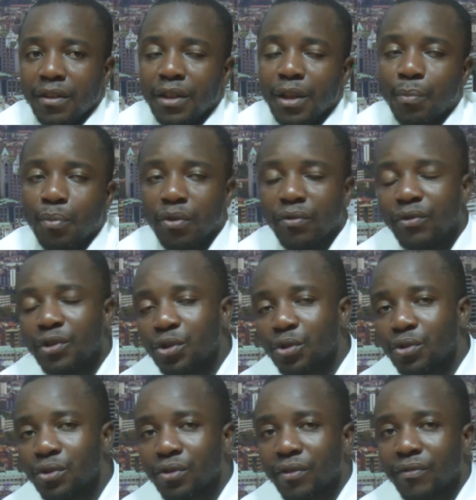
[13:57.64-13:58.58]
the
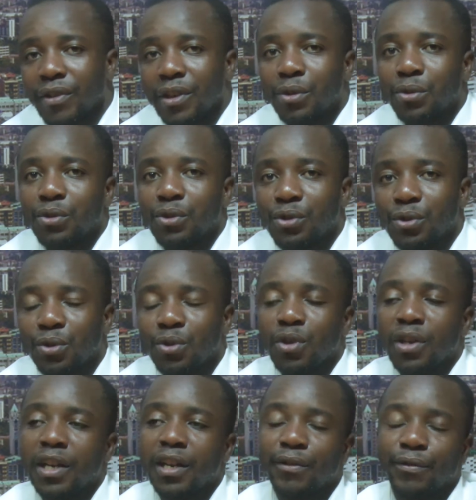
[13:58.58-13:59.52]
provisions of the
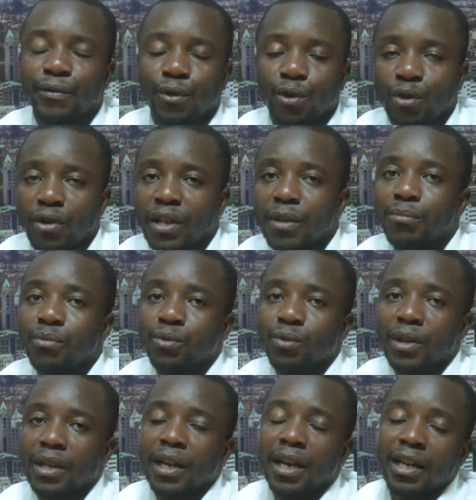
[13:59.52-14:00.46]
Constitution and follow them
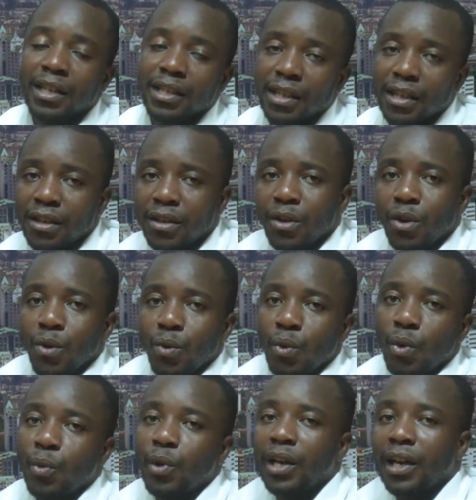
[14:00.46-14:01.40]
to the latter,
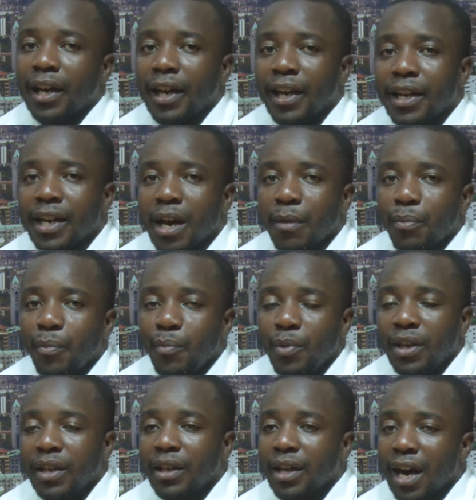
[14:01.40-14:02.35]
we will end up
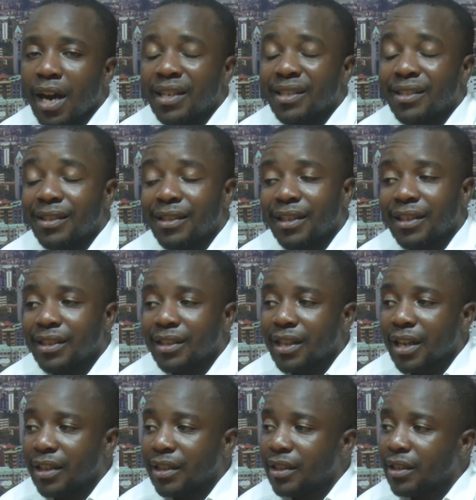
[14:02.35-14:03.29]
being a state
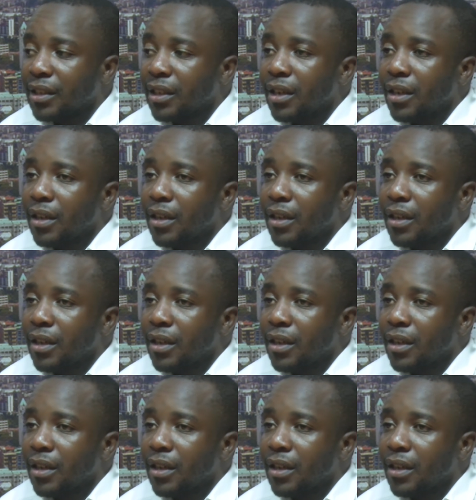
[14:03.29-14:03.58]
that